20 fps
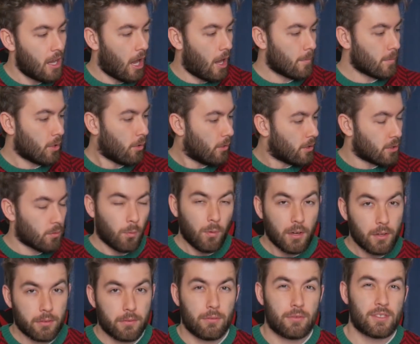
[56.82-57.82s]
I'm going to
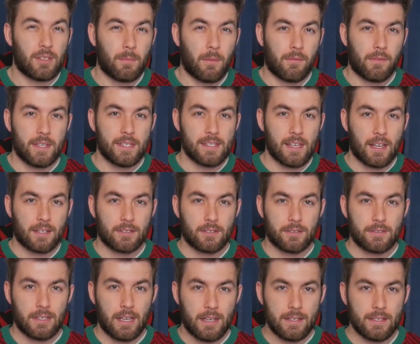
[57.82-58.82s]
work through some of these
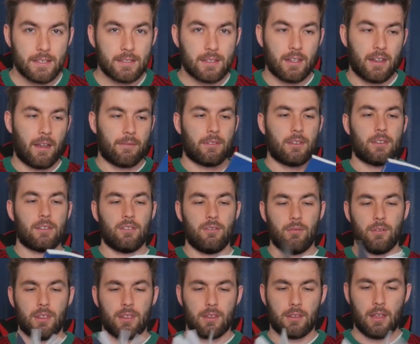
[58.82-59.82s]
exercises that have to do
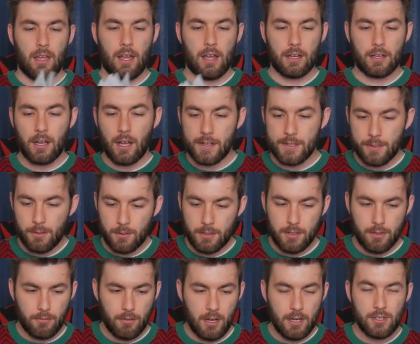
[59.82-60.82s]
with uh, contour
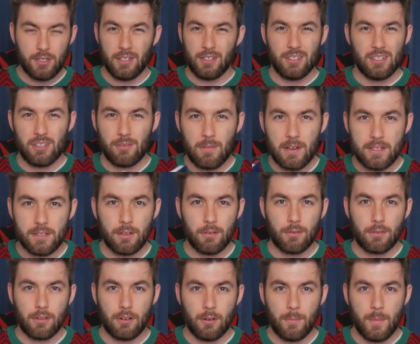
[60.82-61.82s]
integration and just residue
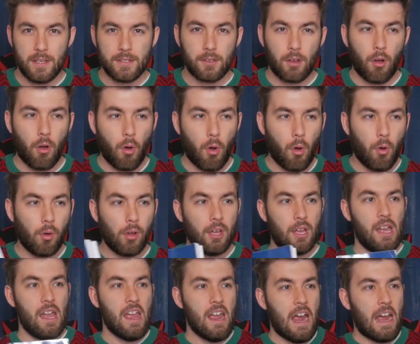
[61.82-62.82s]
theorem as a whole,
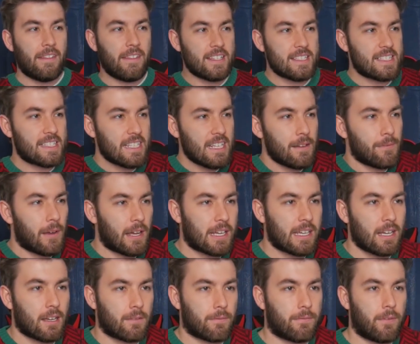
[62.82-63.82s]
and then see if I can't